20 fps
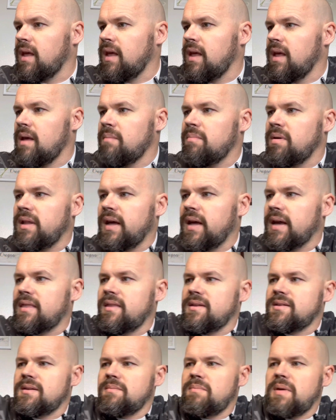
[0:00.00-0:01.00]
But like the
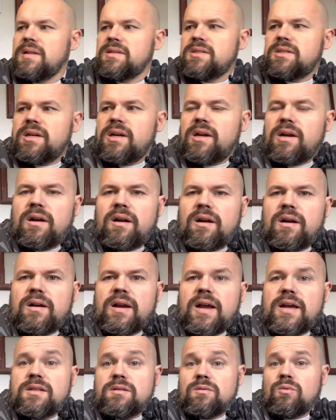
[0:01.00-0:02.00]
Sebenza here
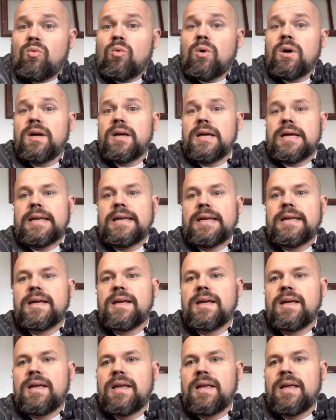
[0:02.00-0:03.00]
has one,
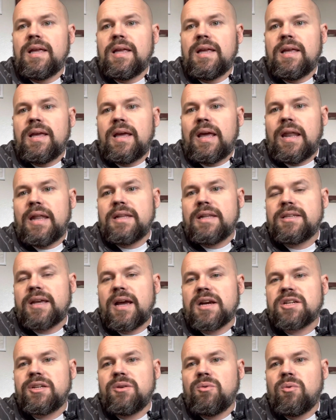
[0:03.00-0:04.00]
and that's
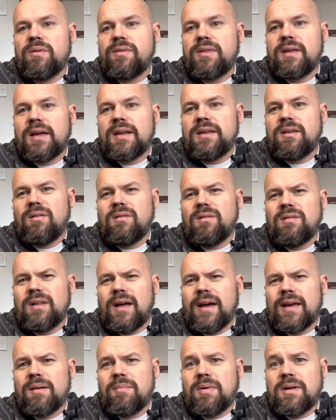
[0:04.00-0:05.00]
actually one thing I don't
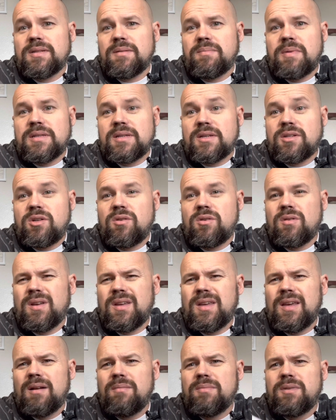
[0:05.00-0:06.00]
like about Sebenzas. And you can
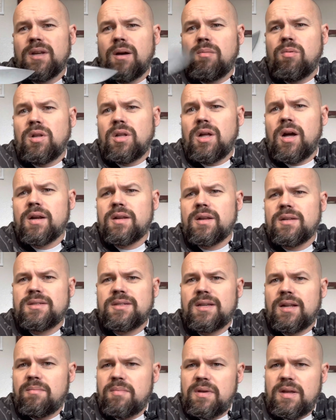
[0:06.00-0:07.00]
get them double lugged and
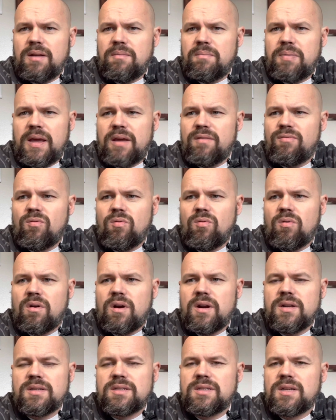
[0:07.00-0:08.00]
send them in and pay for
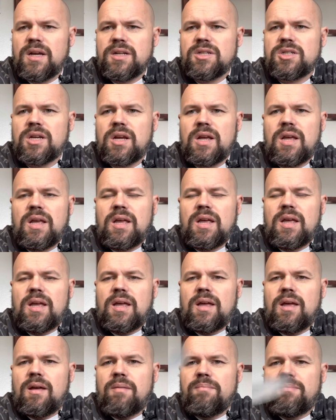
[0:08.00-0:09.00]
it and such,
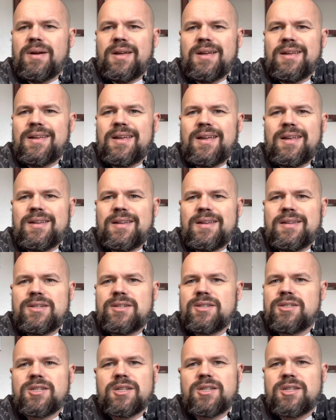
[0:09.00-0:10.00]
but it
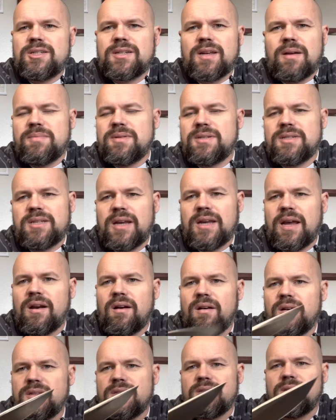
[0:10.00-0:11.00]
should just come
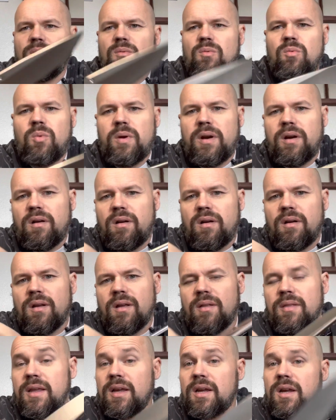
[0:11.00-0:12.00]
standard. It's so weird,
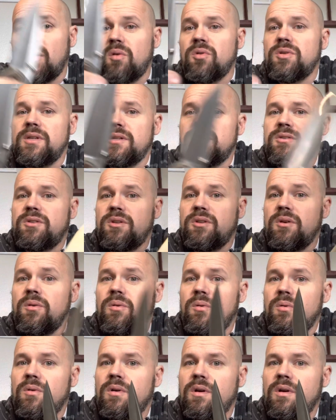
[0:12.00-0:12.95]
and the Ikosis do